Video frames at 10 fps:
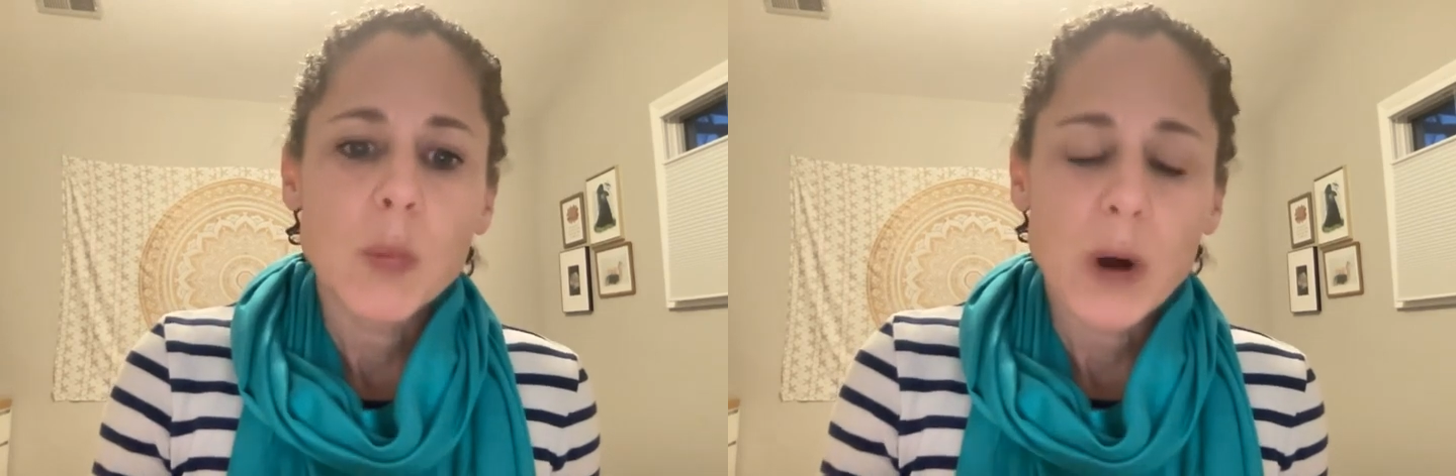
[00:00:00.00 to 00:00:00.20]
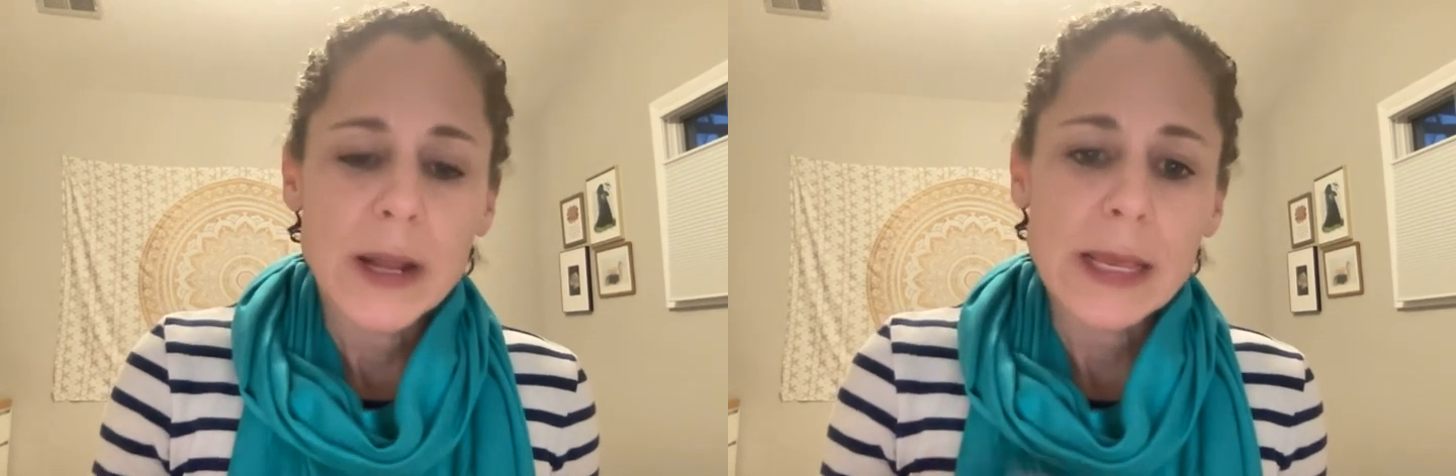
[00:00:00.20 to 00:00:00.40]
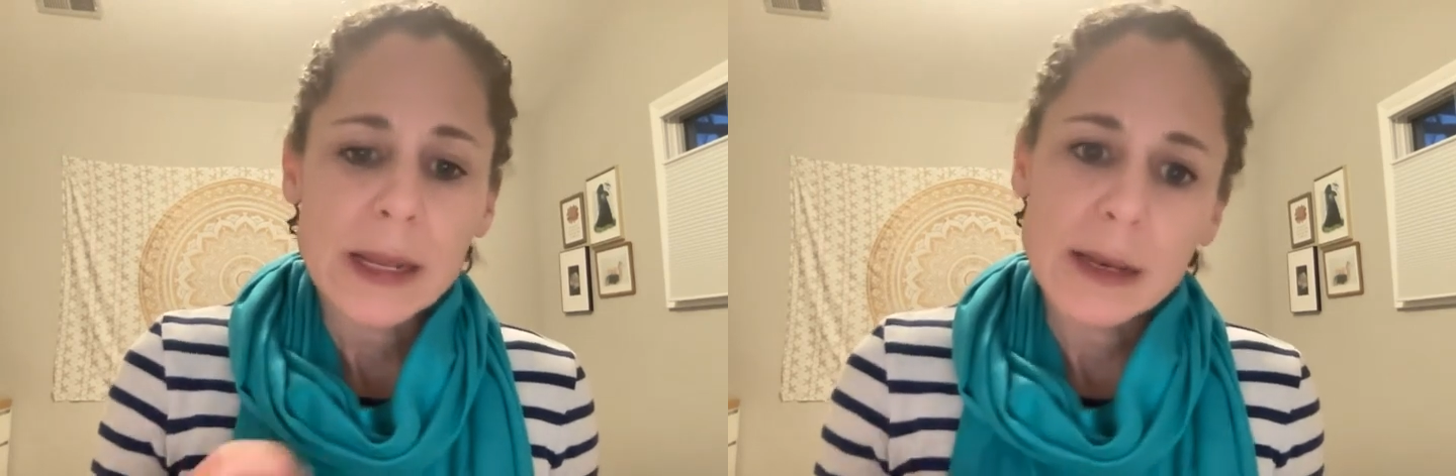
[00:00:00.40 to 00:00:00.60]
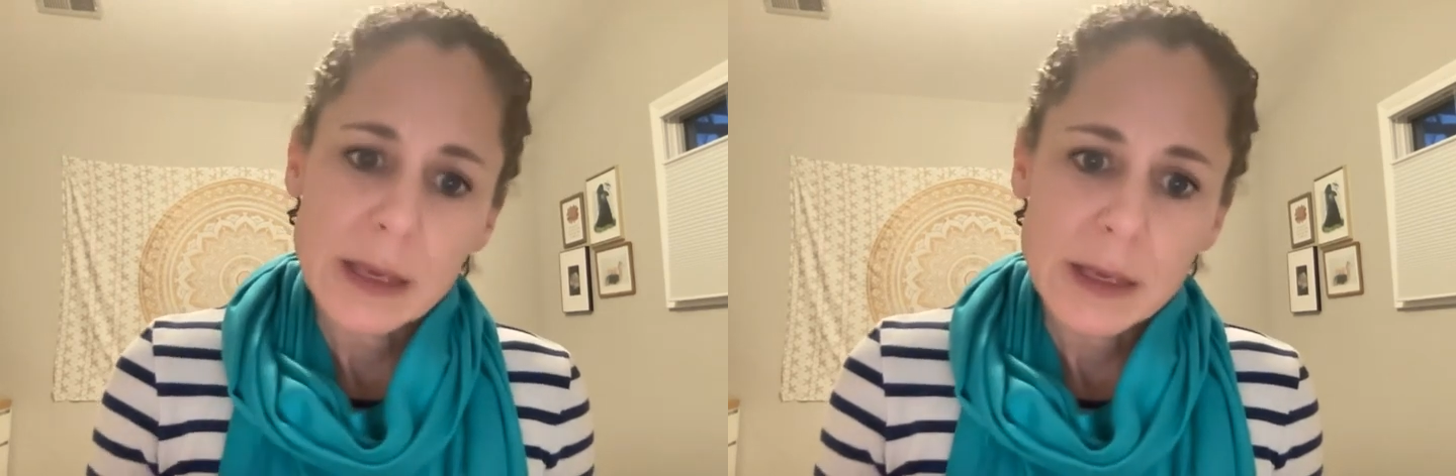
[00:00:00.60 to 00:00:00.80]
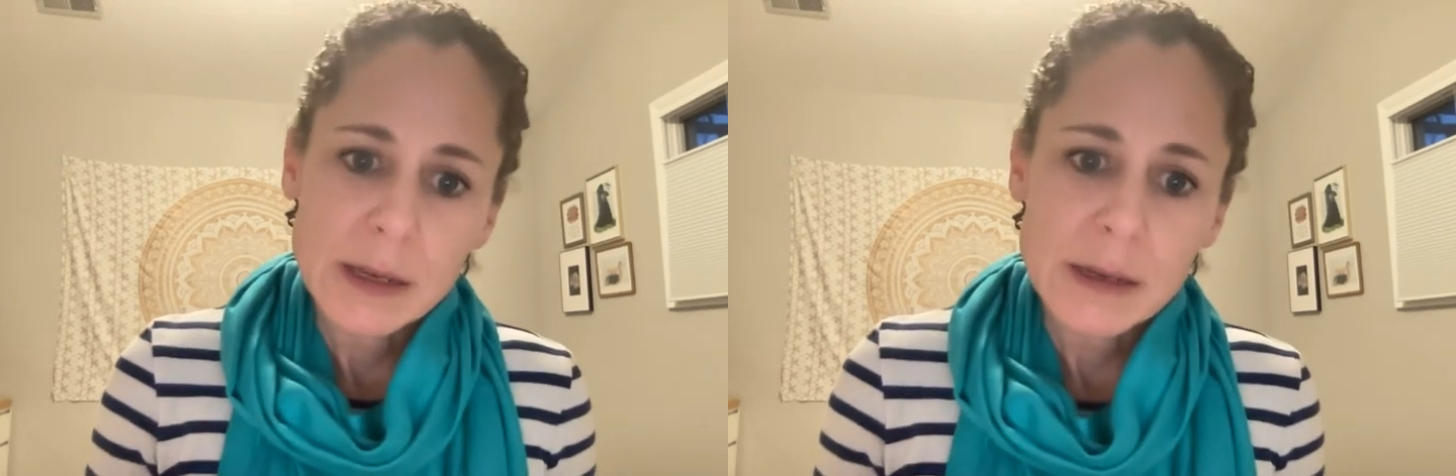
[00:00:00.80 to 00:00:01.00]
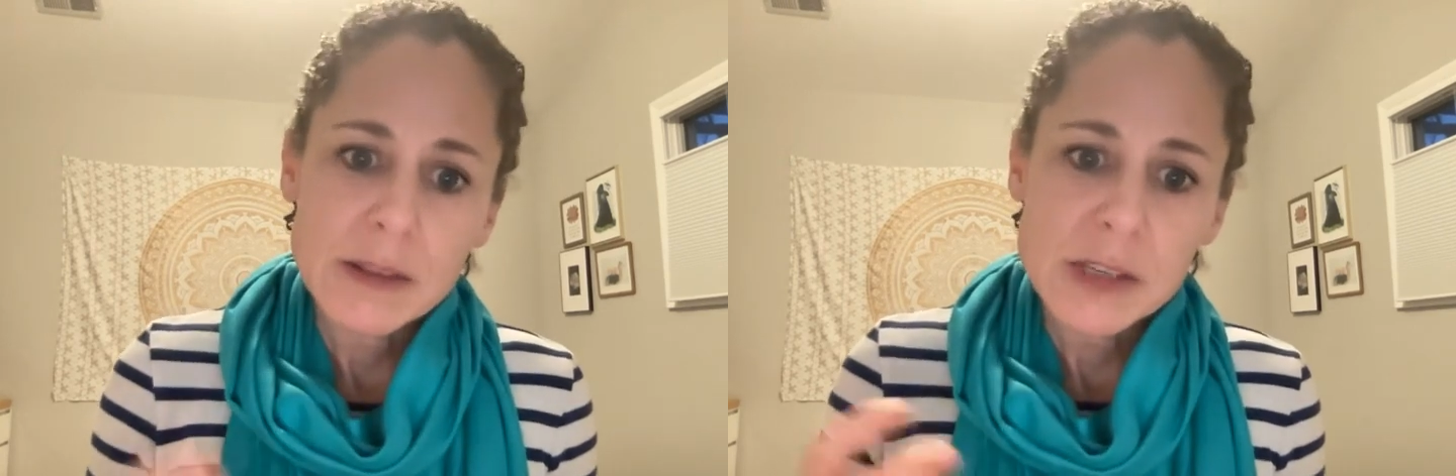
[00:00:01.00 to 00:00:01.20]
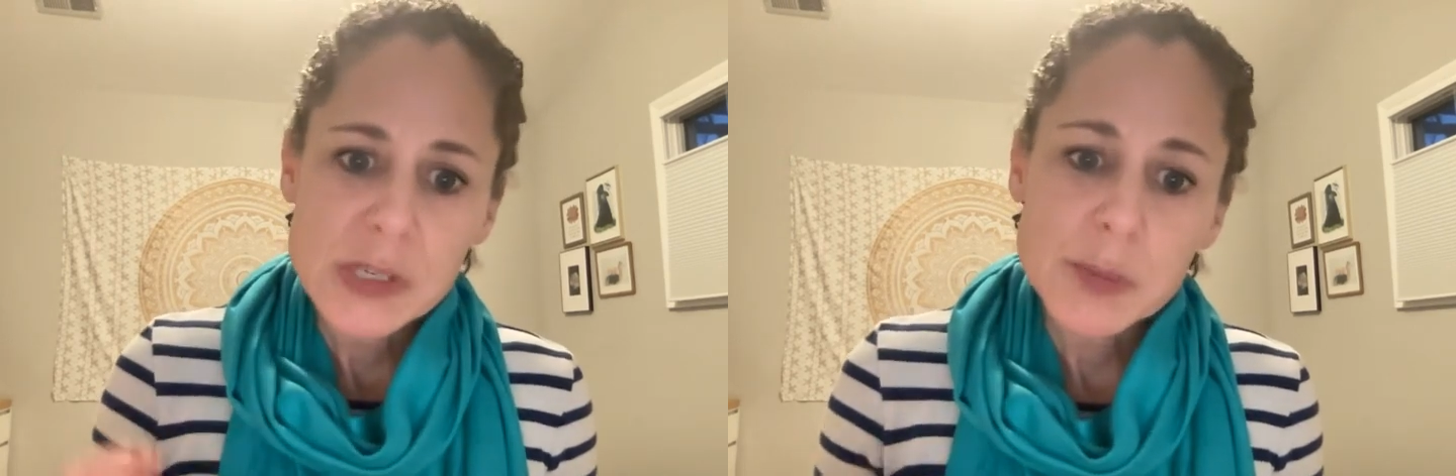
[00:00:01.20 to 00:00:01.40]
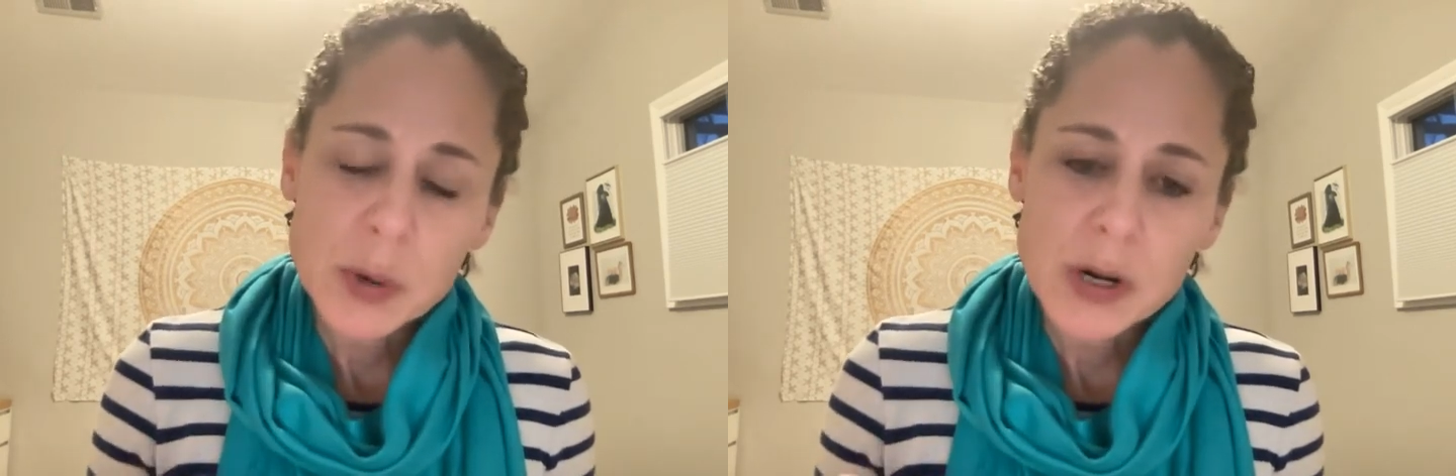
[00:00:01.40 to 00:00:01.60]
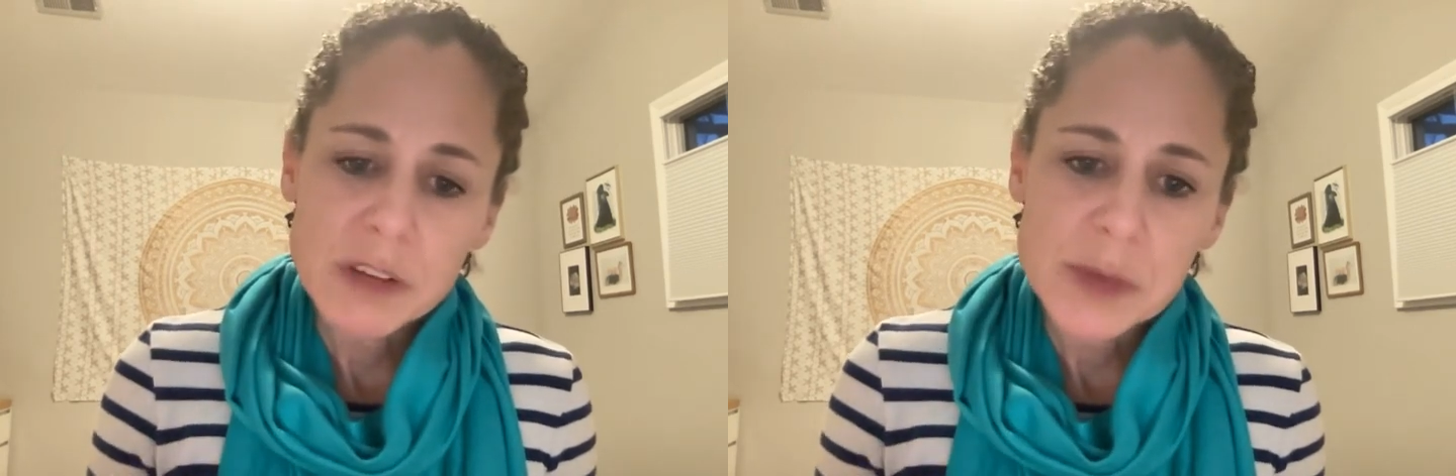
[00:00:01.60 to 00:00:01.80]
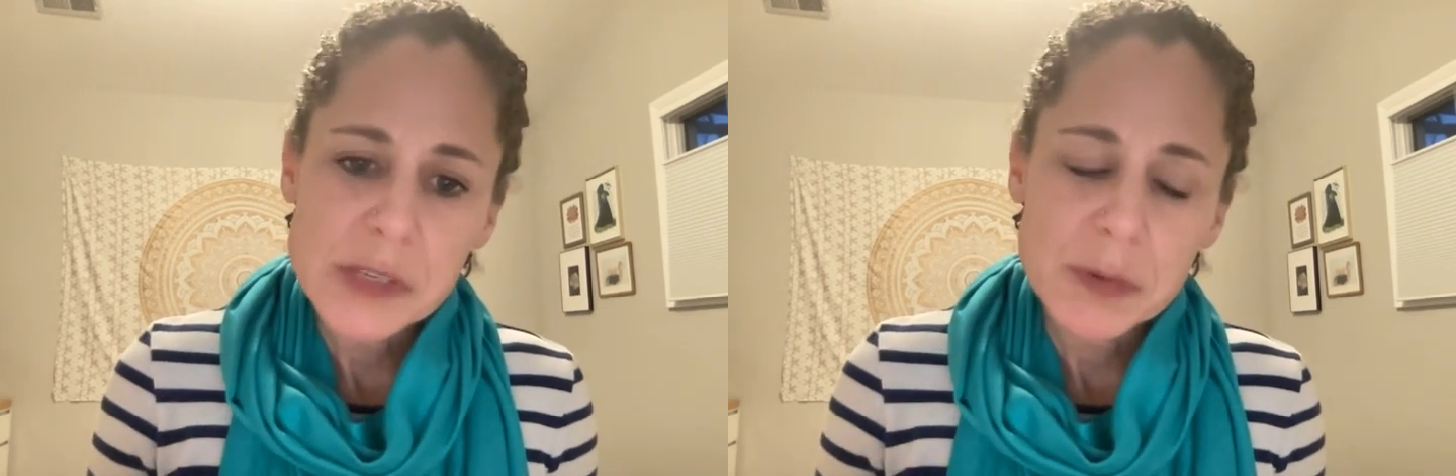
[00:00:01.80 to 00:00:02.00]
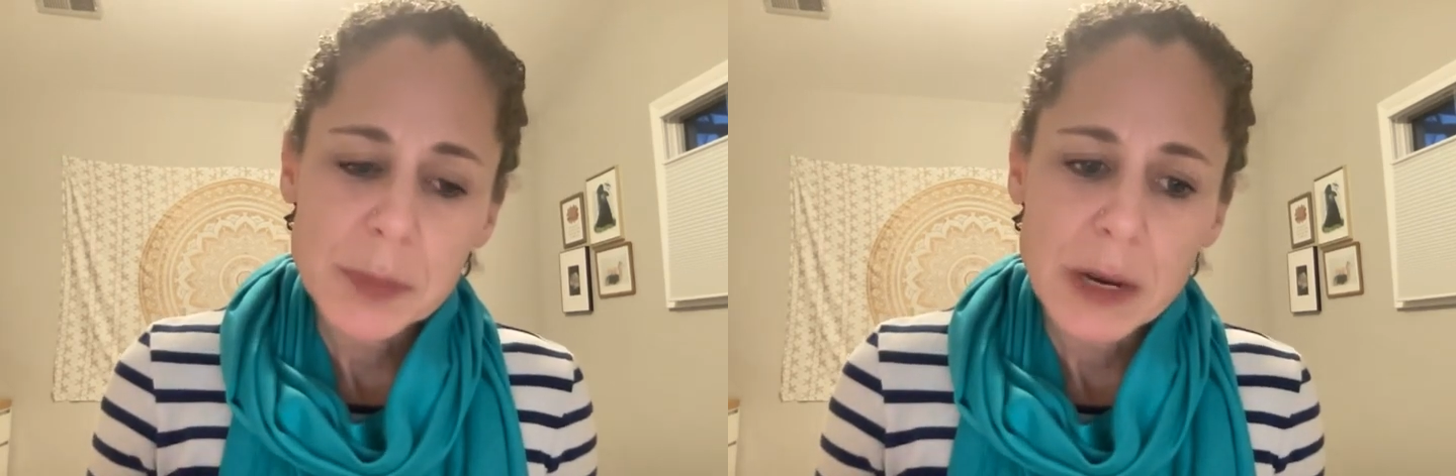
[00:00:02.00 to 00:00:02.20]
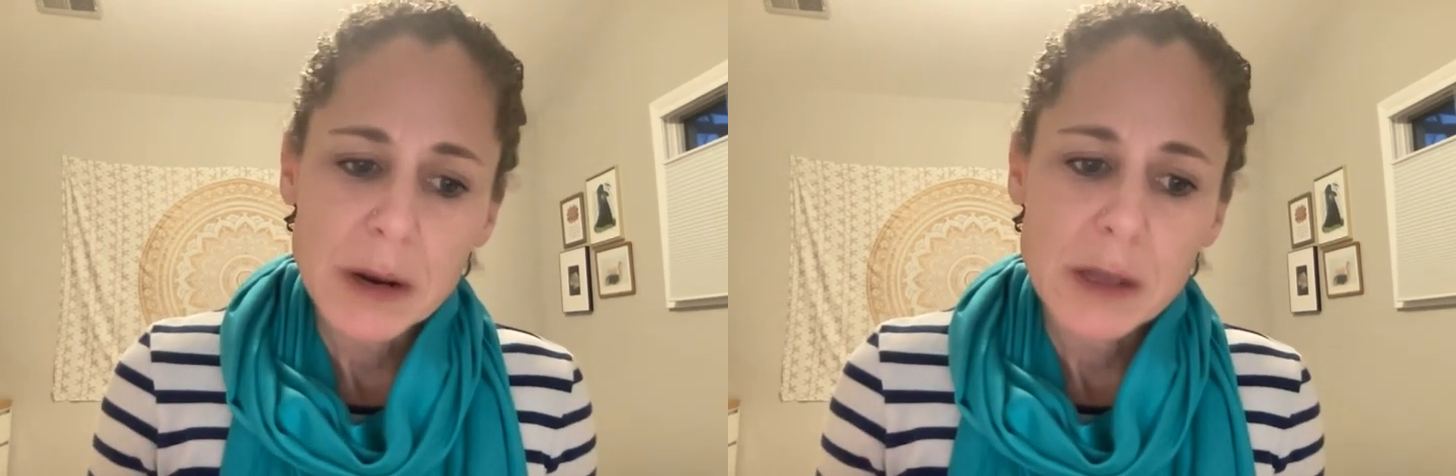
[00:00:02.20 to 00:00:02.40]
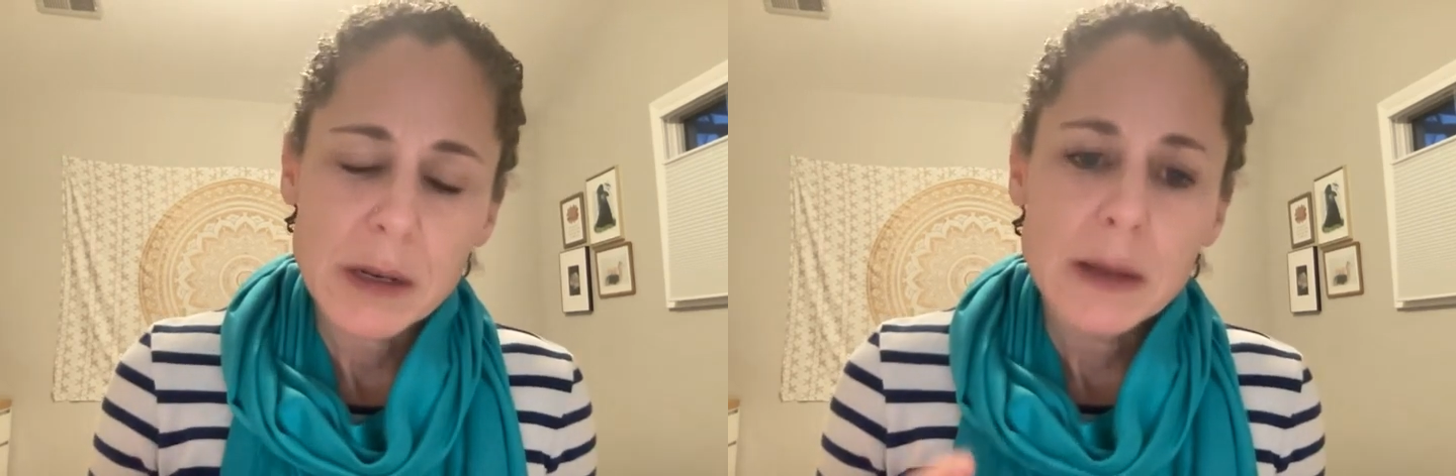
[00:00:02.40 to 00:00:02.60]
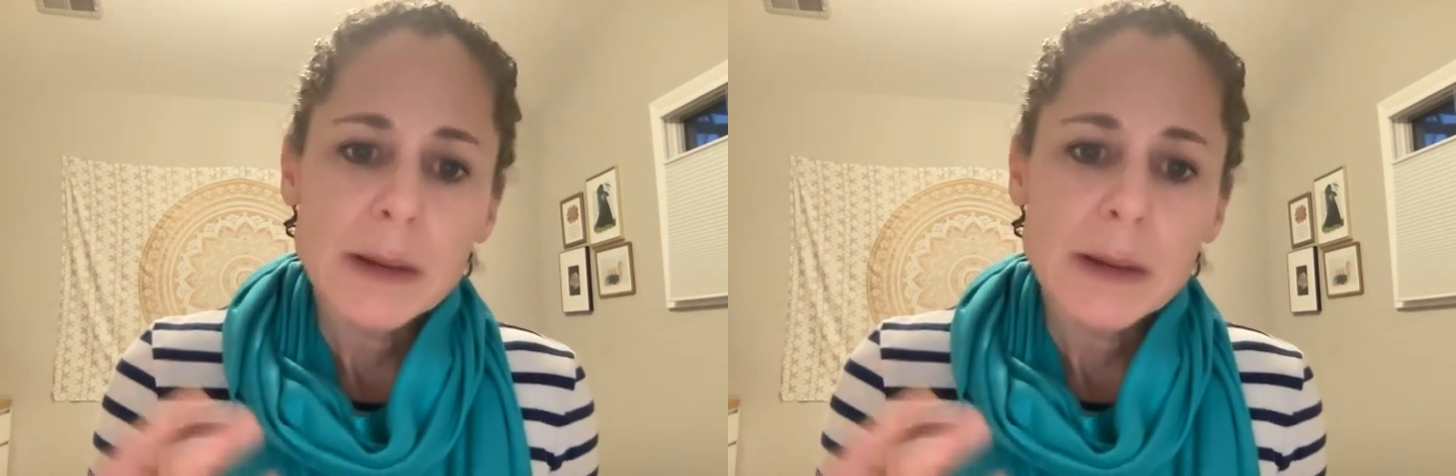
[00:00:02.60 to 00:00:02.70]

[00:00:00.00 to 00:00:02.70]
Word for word: want and need the support of Peaceful Parent,